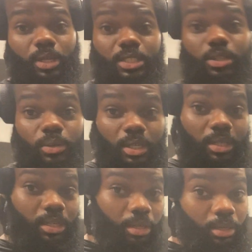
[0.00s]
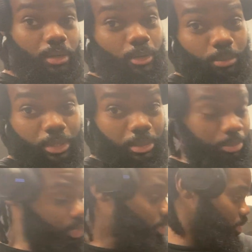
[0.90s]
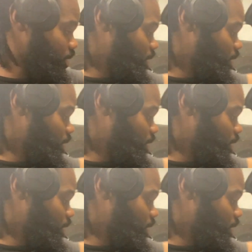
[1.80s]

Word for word: let's go ahead, open up this